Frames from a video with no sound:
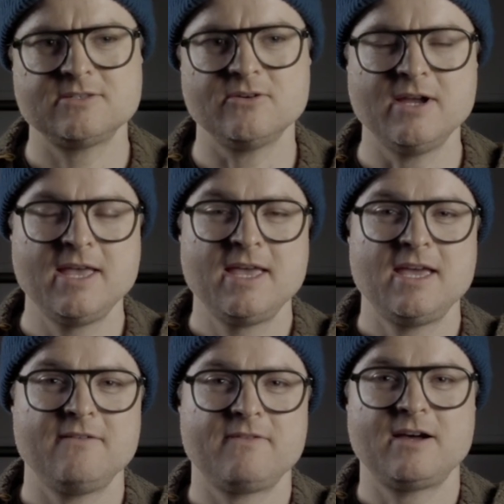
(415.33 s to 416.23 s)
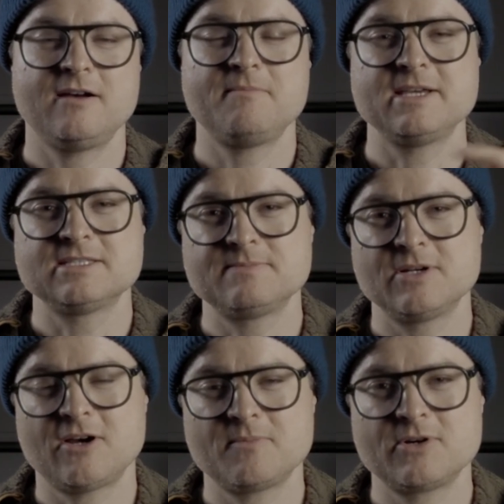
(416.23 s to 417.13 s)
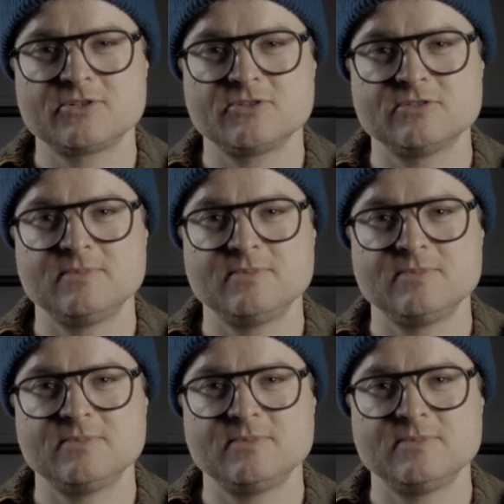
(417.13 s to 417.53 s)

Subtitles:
So if my speedometer shows